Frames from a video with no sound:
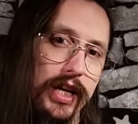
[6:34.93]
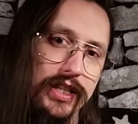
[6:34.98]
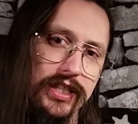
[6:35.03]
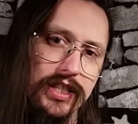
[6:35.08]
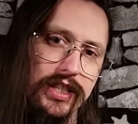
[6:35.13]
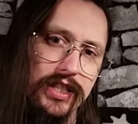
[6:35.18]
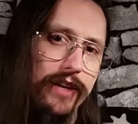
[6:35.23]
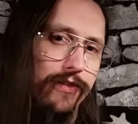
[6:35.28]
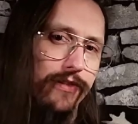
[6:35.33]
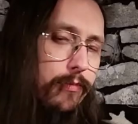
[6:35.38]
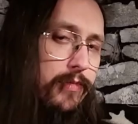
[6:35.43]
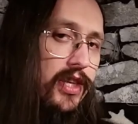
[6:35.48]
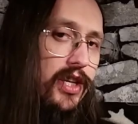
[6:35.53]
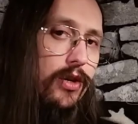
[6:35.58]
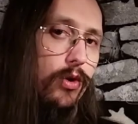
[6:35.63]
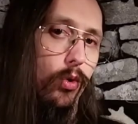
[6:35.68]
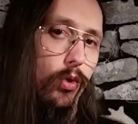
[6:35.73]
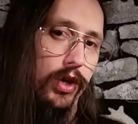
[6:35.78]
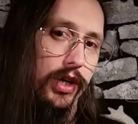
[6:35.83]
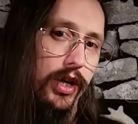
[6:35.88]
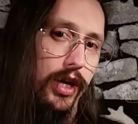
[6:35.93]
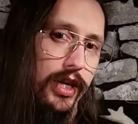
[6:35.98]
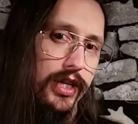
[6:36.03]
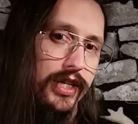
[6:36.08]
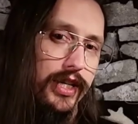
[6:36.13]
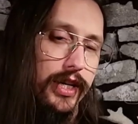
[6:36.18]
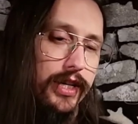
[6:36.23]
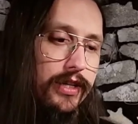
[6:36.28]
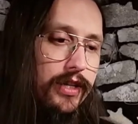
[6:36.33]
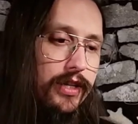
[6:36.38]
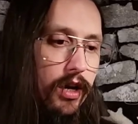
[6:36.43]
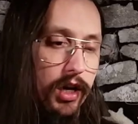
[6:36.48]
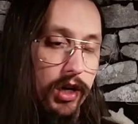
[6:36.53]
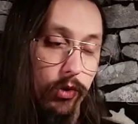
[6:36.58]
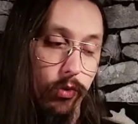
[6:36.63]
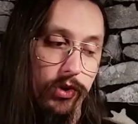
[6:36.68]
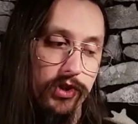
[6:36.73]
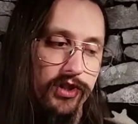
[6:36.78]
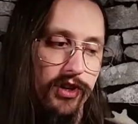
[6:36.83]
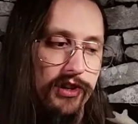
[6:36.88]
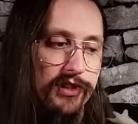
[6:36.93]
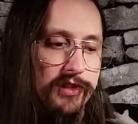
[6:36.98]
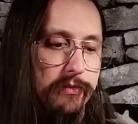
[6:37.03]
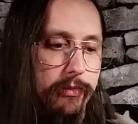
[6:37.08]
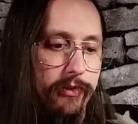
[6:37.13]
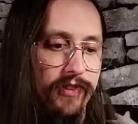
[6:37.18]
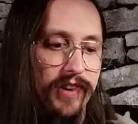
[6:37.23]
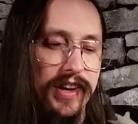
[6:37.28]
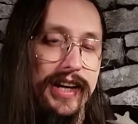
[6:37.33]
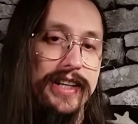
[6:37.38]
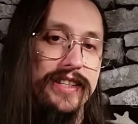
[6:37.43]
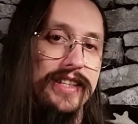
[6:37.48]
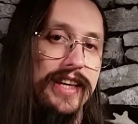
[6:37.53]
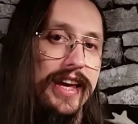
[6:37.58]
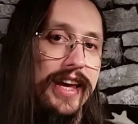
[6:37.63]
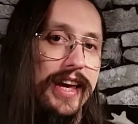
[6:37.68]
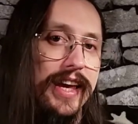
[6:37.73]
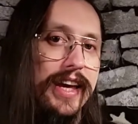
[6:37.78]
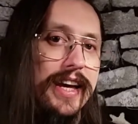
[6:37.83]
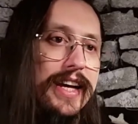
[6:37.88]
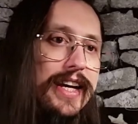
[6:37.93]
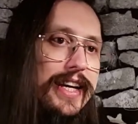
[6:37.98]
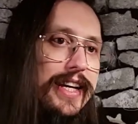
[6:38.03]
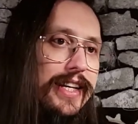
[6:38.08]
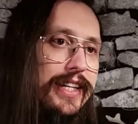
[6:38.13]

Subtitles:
Aside from the core content, Hogwarts also provides a